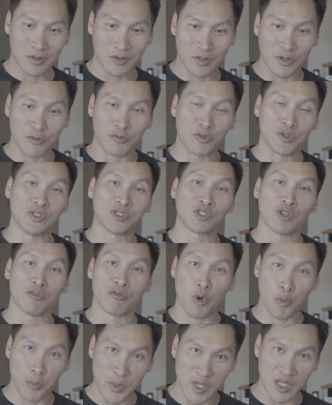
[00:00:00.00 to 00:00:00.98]
difference
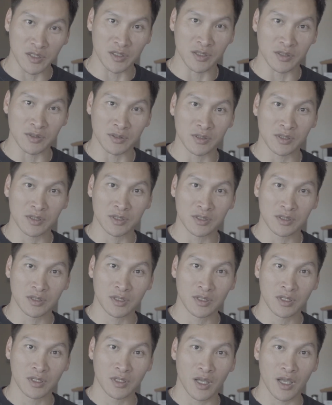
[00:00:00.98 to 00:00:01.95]
of opinions,
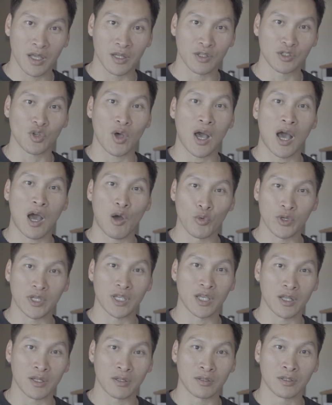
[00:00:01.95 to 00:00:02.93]
and so how we
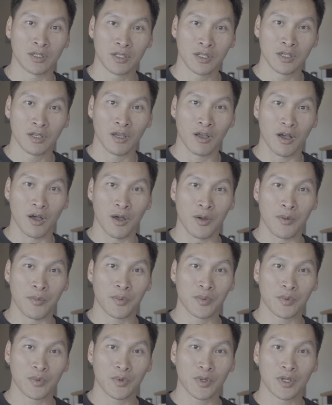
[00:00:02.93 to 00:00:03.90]
can
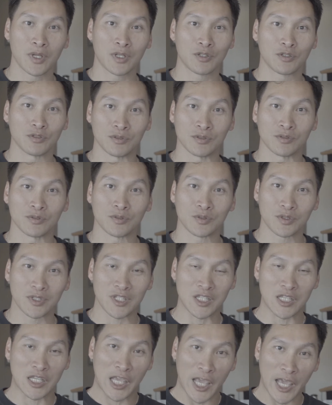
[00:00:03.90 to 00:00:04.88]

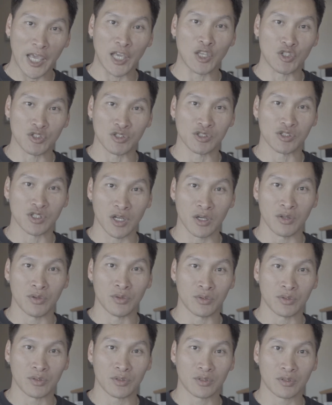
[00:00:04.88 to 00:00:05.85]
to engage each other,
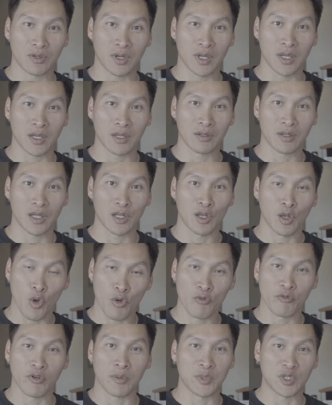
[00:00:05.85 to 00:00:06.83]
right, and
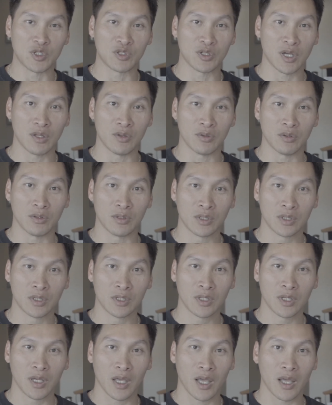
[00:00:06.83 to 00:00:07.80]
learn from each other.
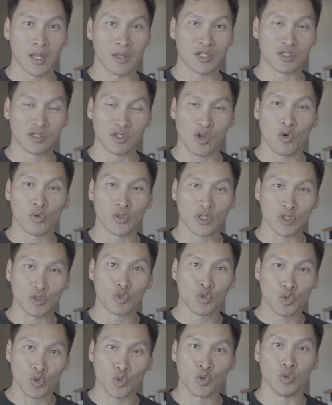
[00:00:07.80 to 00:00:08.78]
And it's only
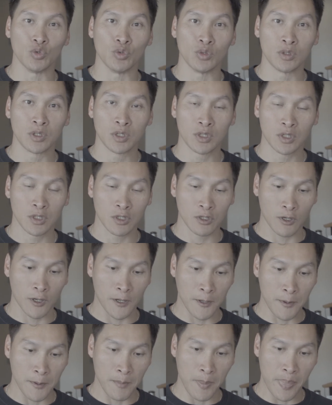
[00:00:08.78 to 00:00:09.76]
through
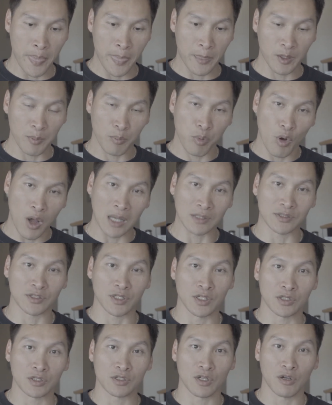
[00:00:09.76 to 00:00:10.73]
the
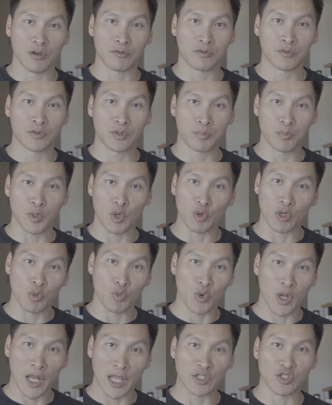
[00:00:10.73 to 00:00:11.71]
process of
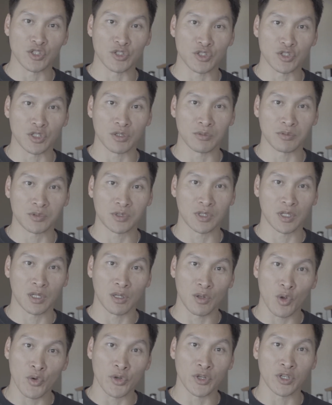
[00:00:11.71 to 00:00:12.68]
building relationships
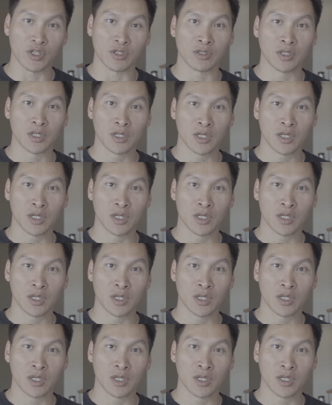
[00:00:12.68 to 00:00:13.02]
and learning